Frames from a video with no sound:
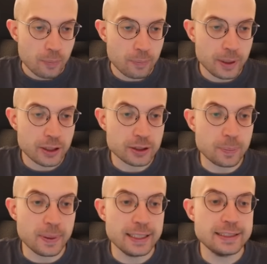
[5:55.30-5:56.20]
because
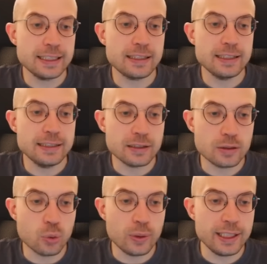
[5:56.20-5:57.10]
basically the
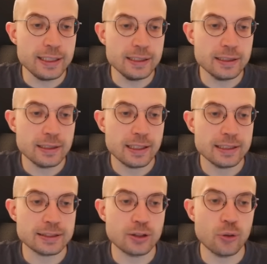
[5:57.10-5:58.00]
queen
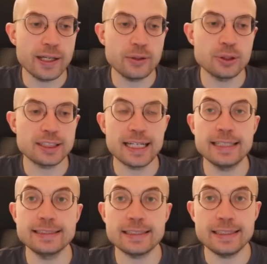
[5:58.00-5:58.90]
is going to
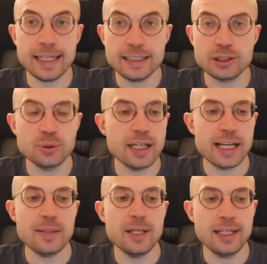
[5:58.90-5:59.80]
stand next to the enemy